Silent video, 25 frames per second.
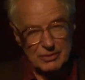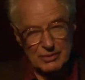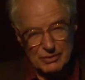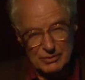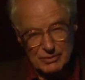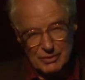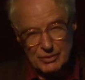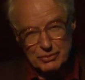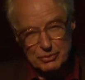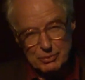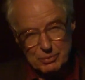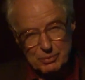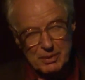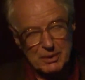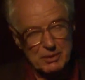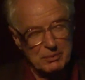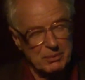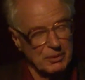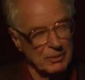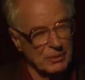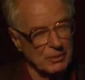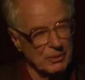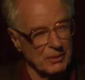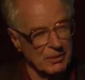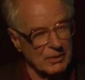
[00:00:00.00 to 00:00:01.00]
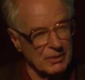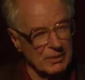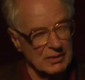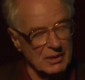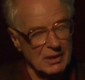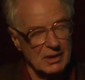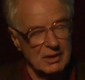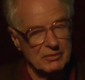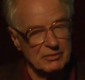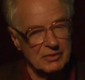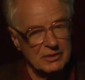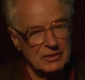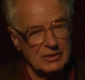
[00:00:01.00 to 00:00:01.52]
or those people who were
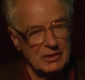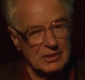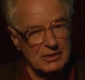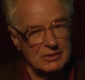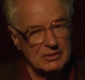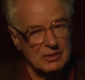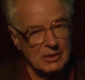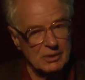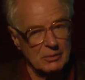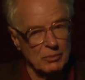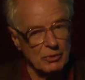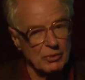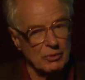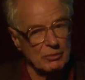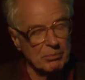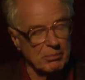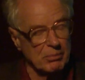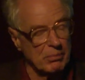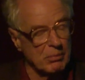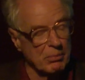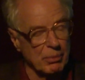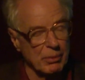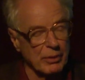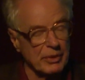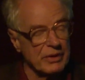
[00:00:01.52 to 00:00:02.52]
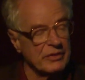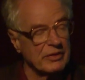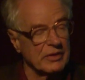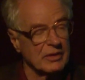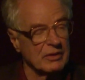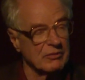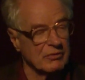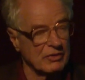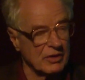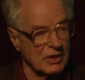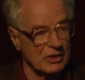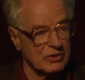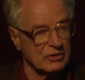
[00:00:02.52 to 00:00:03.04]
alive at that time, were
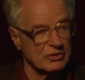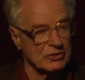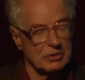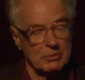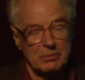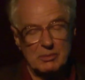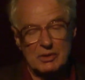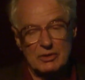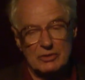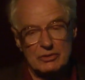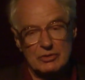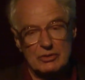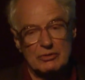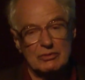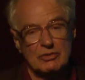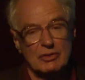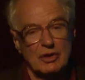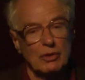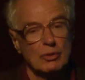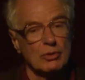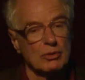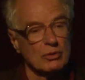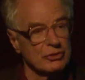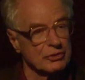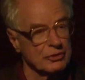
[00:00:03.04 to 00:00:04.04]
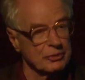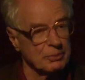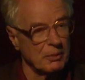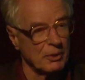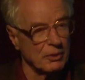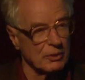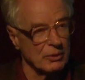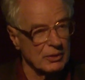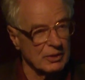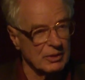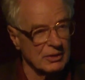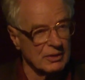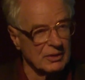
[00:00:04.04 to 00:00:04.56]
breathing vast amounts of coal
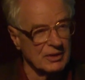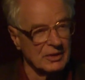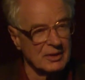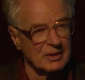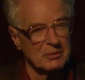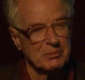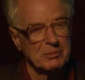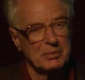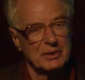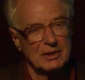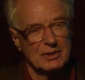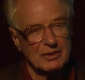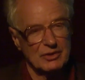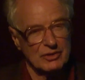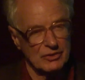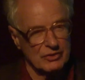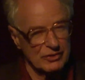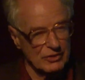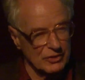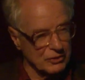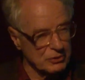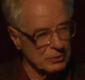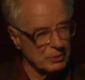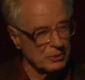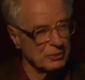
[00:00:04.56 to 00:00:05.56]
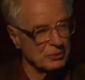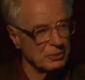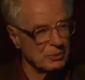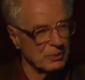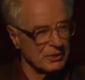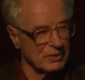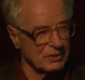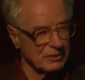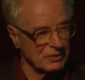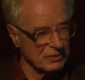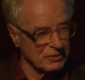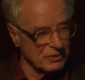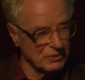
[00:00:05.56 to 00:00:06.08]
smoke because this was
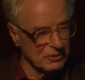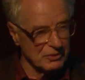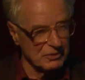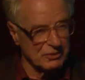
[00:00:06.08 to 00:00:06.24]
what